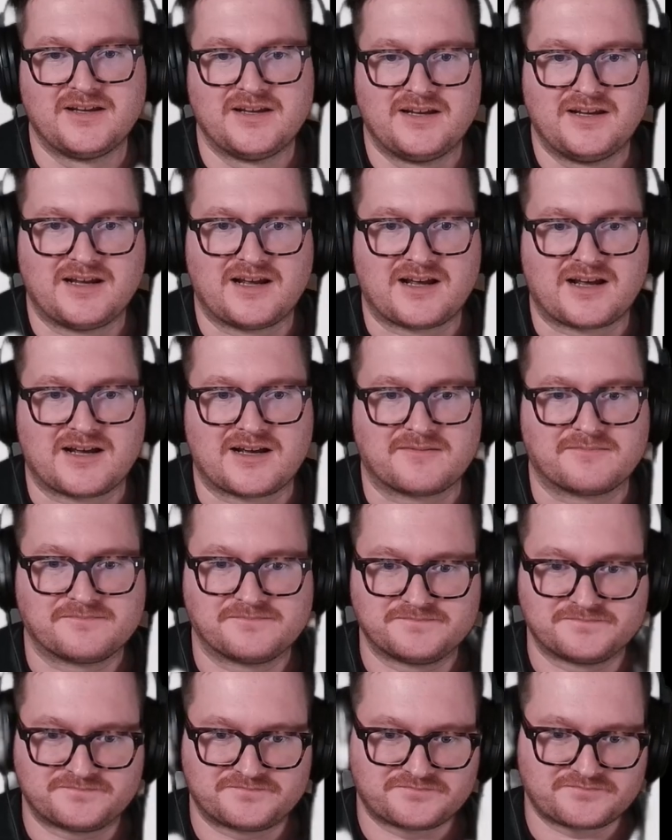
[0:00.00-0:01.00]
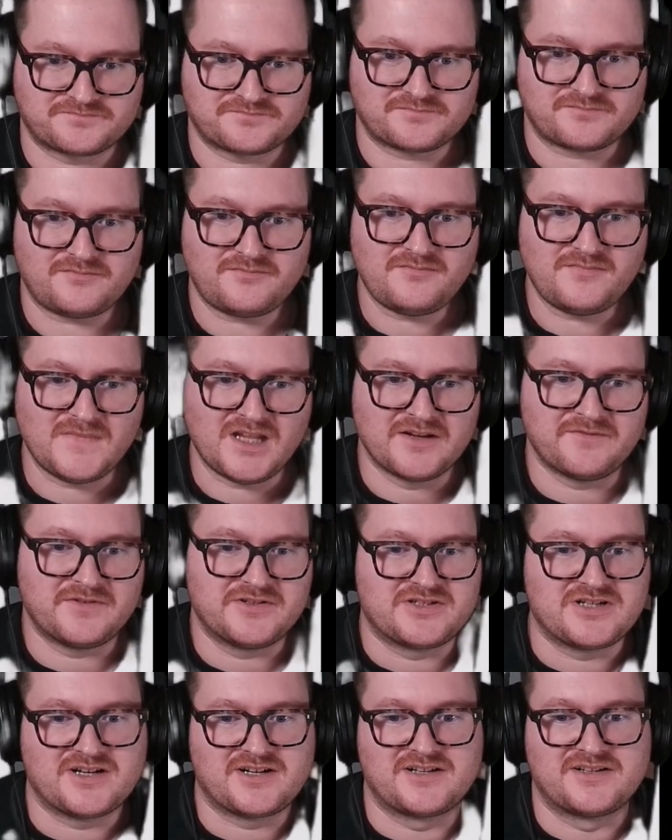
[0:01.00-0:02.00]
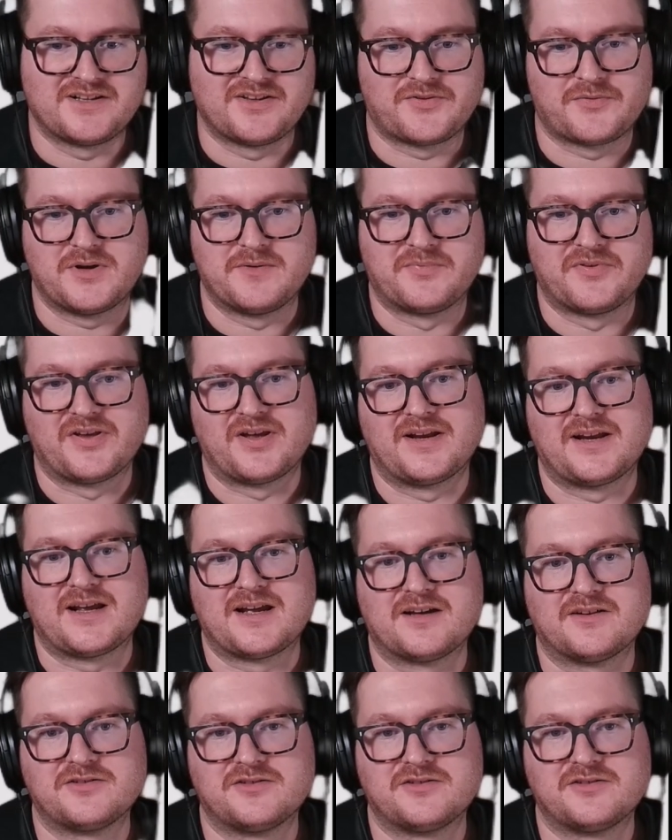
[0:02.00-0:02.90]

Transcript: if you're checking this website out,